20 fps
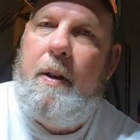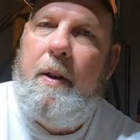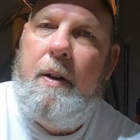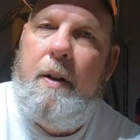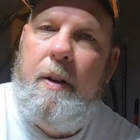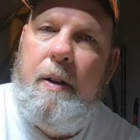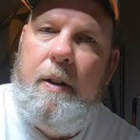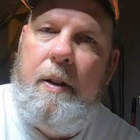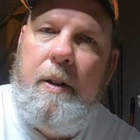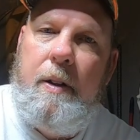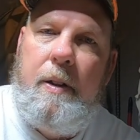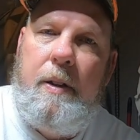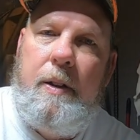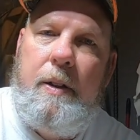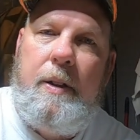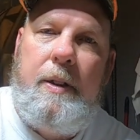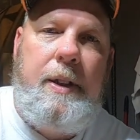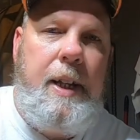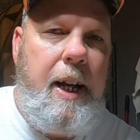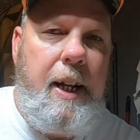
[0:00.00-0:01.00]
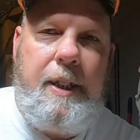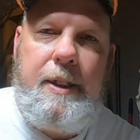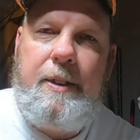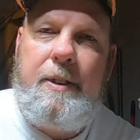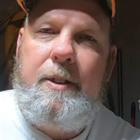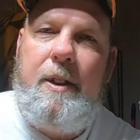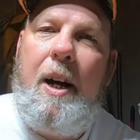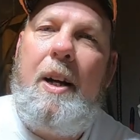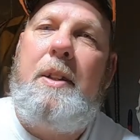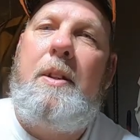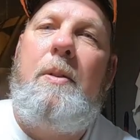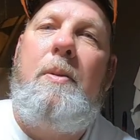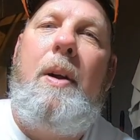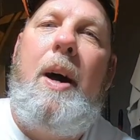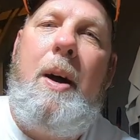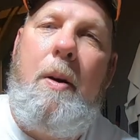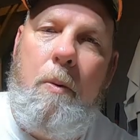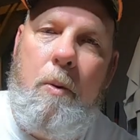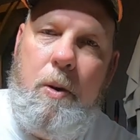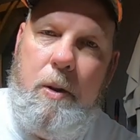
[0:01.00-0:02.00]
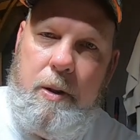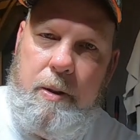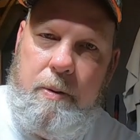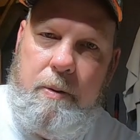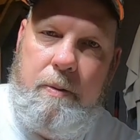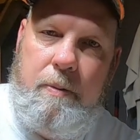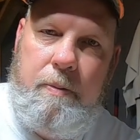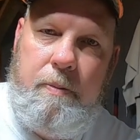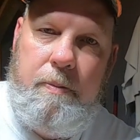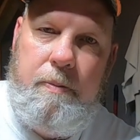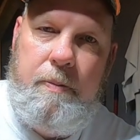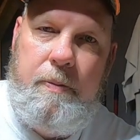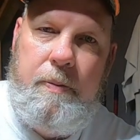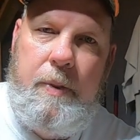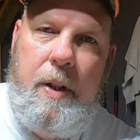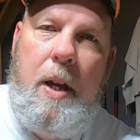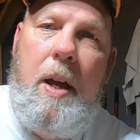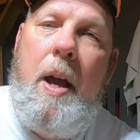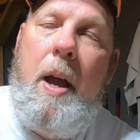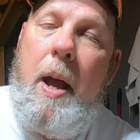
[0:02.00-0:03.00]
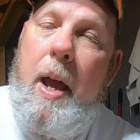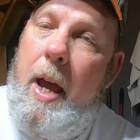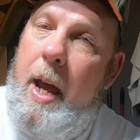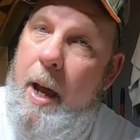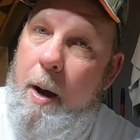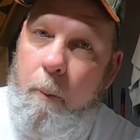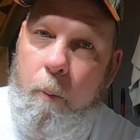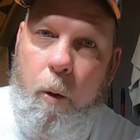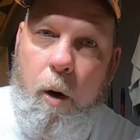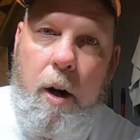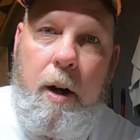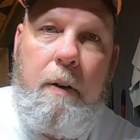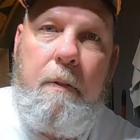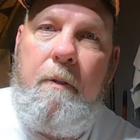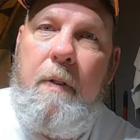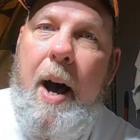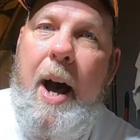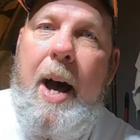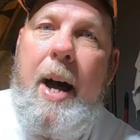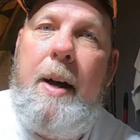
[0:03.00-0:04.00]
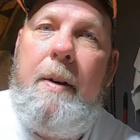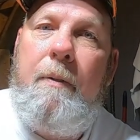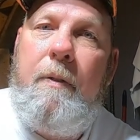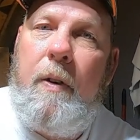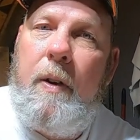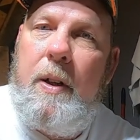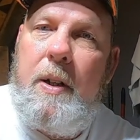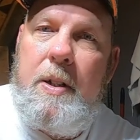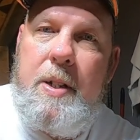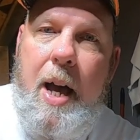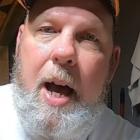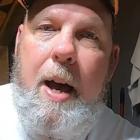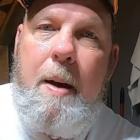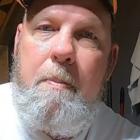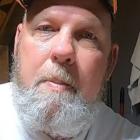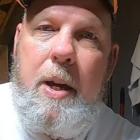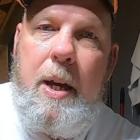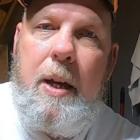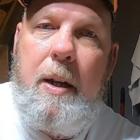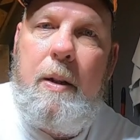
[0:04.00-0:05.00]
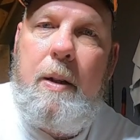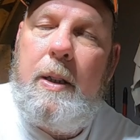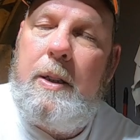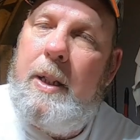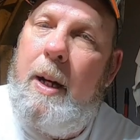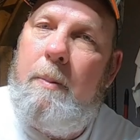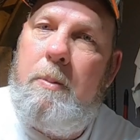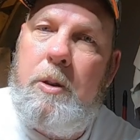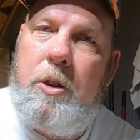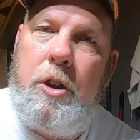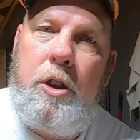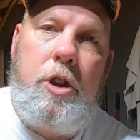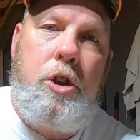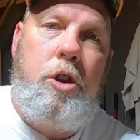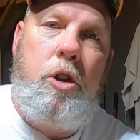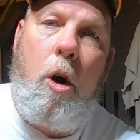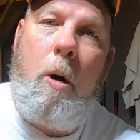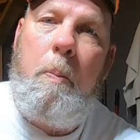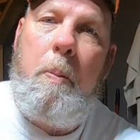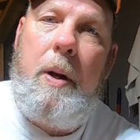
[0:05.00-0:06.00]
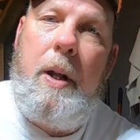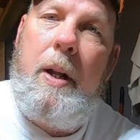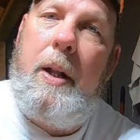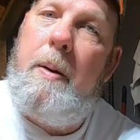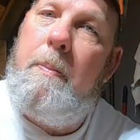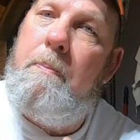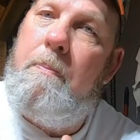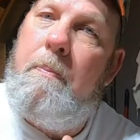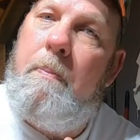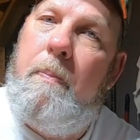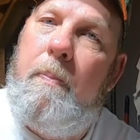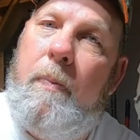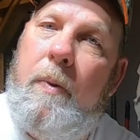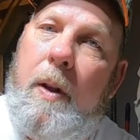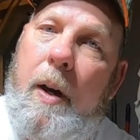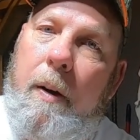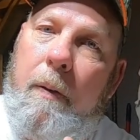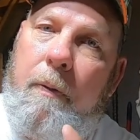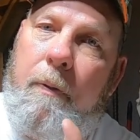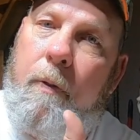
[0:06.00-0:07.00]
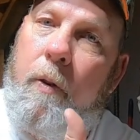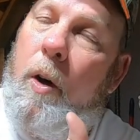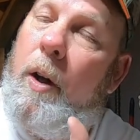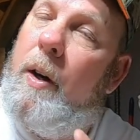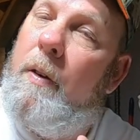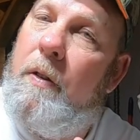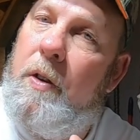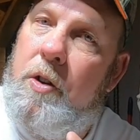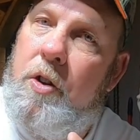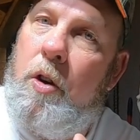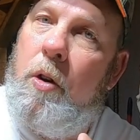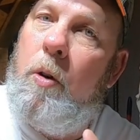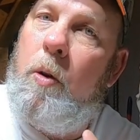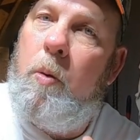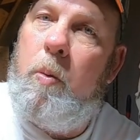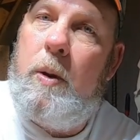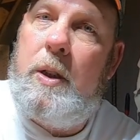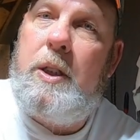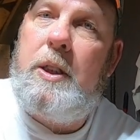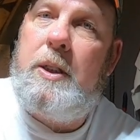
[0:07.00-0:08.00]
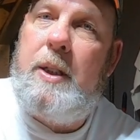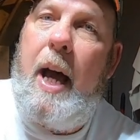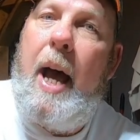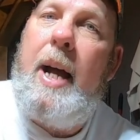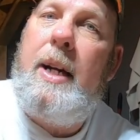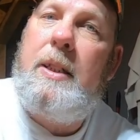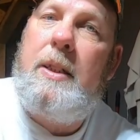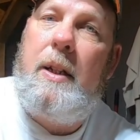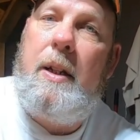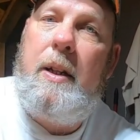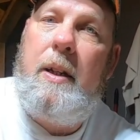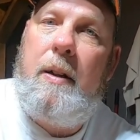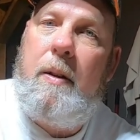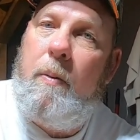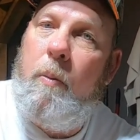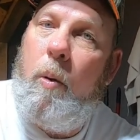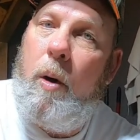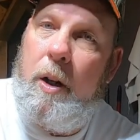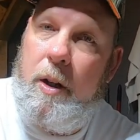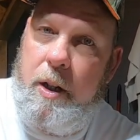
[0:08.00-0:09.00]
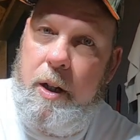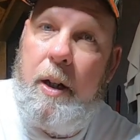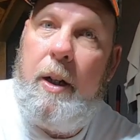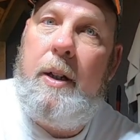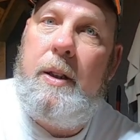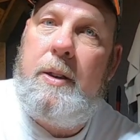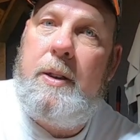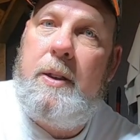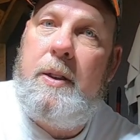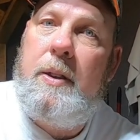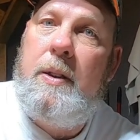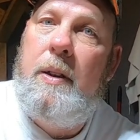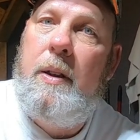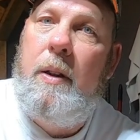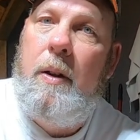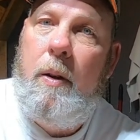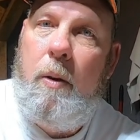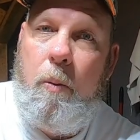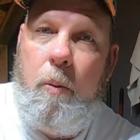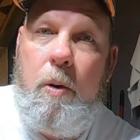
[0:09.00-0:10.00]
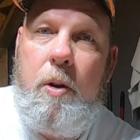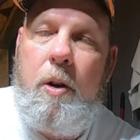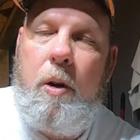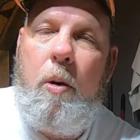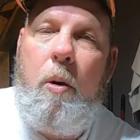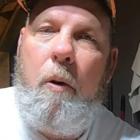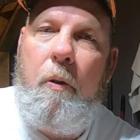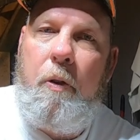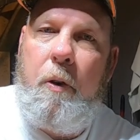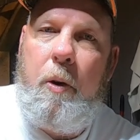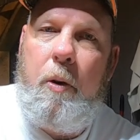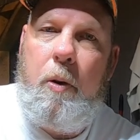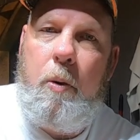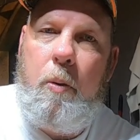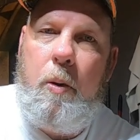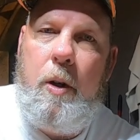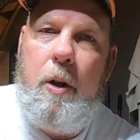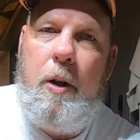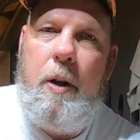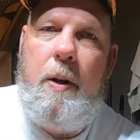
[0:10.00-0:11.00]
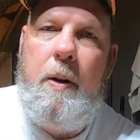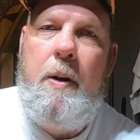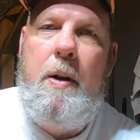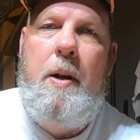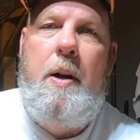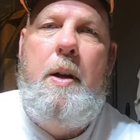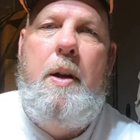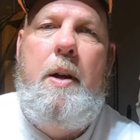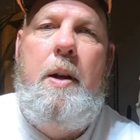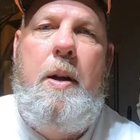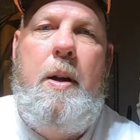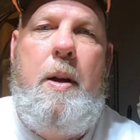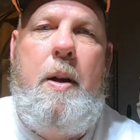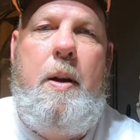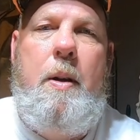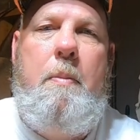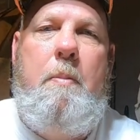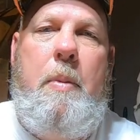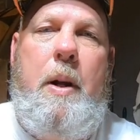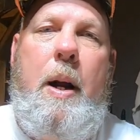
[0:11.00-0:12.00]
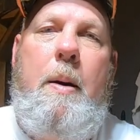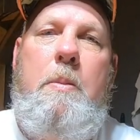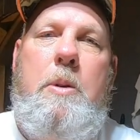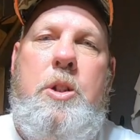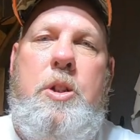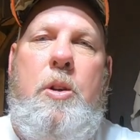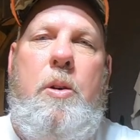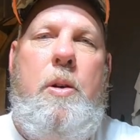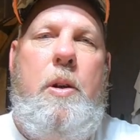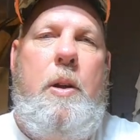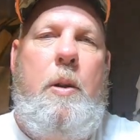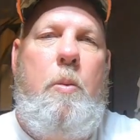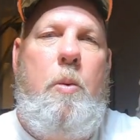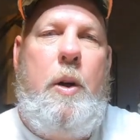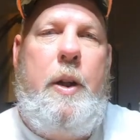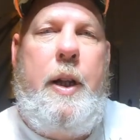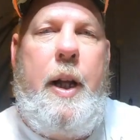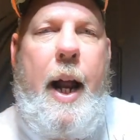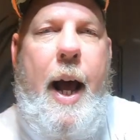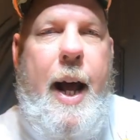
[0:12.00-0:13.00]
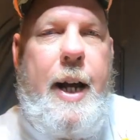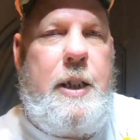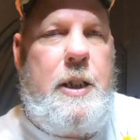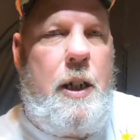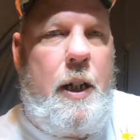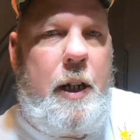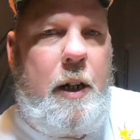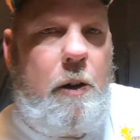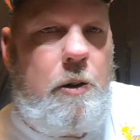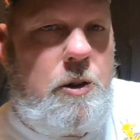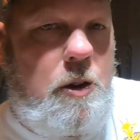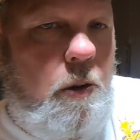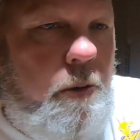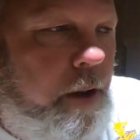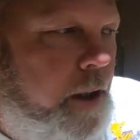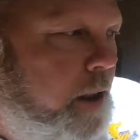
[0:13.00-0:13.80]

That is not the right one. It worked fine for the time being because I was just sharpening the front of the tooth, which is actually what cuts when you're going through the wood. But I'm going to show you the one that actually goes on